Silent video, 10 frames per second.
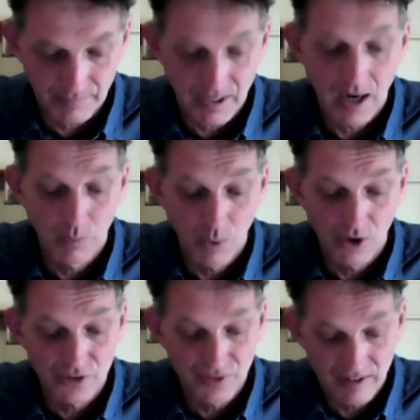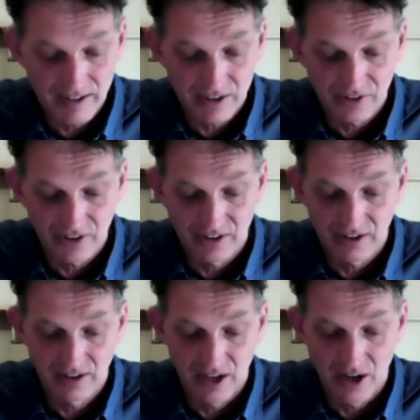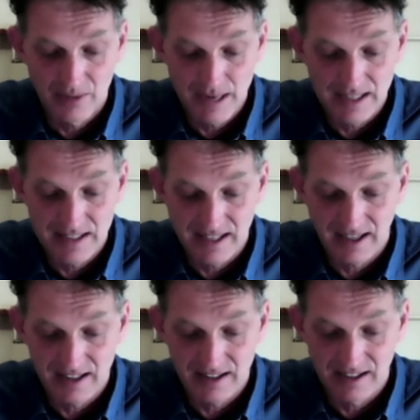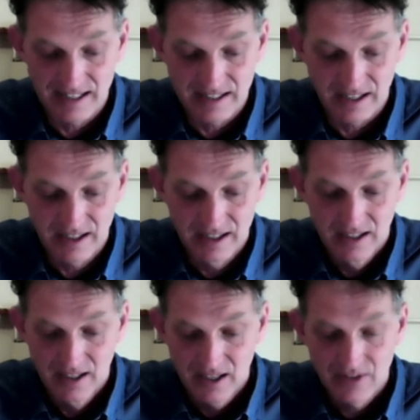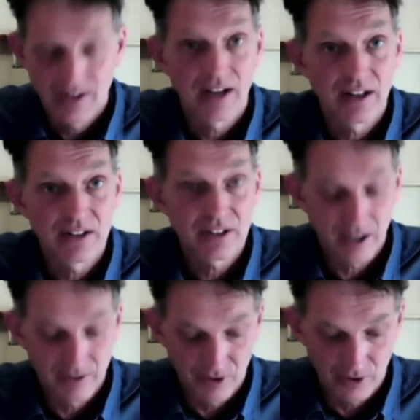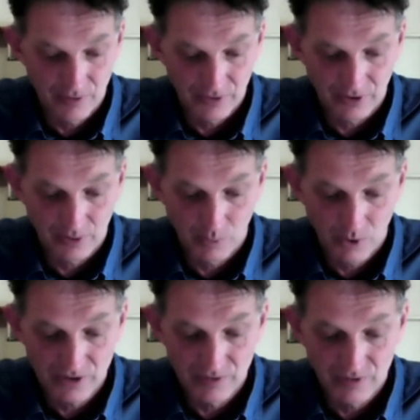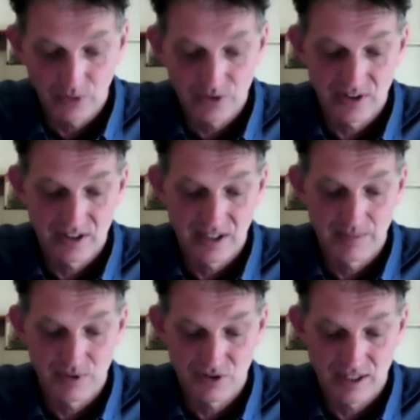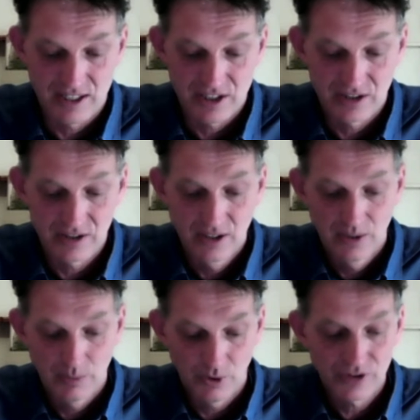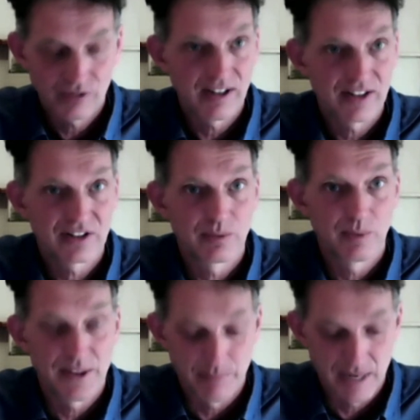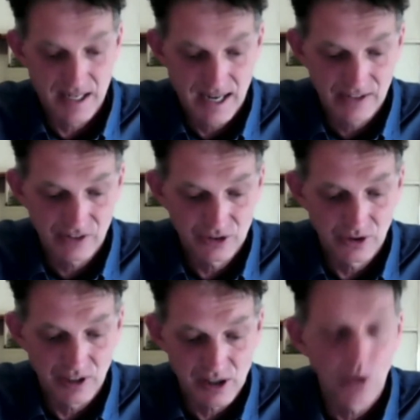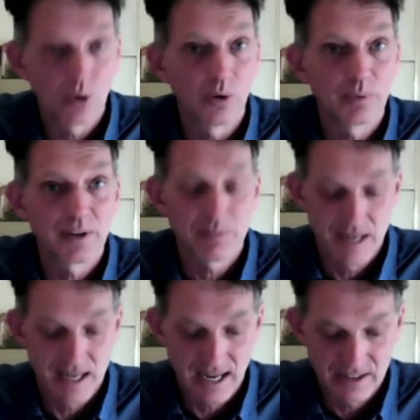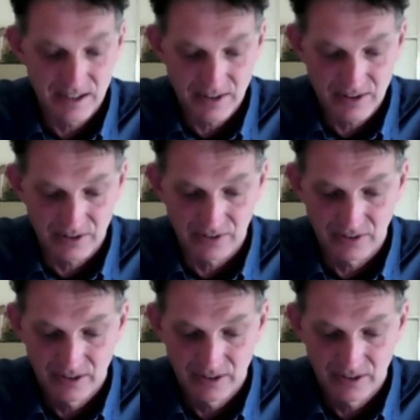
I was very concerned to learn many decades later that an undercover officer was involved in the demonstration, was arrested with me, and stood in court with me and others.